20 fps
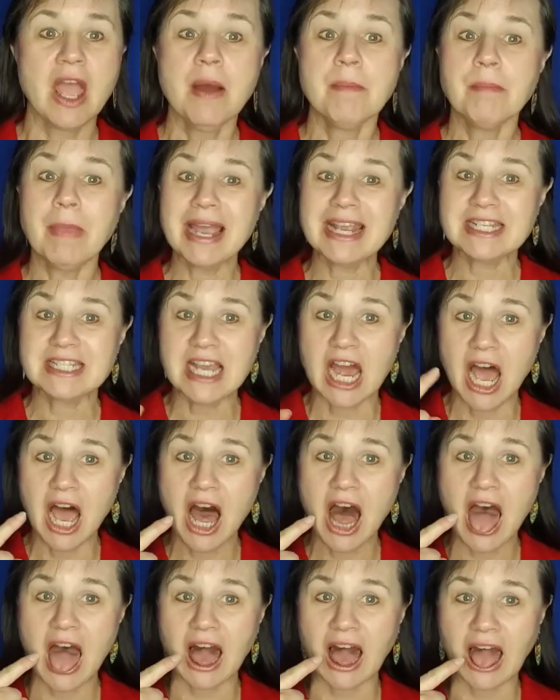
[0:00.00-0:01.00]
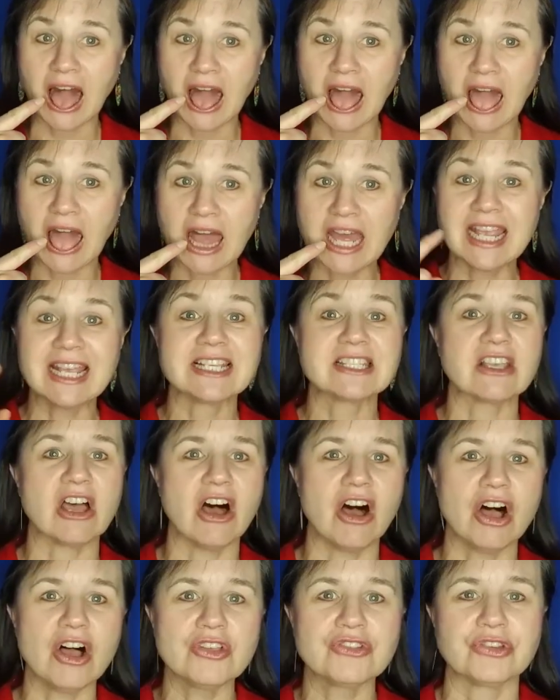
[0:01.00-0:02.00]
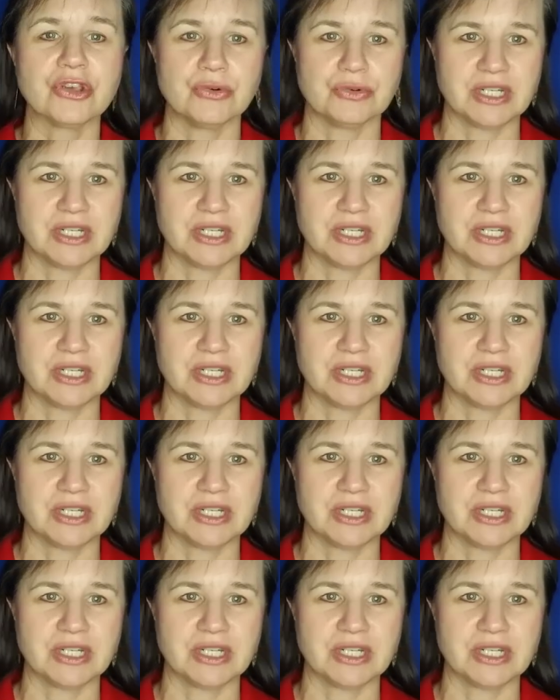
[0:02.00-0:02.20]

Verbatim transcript: My tongue is also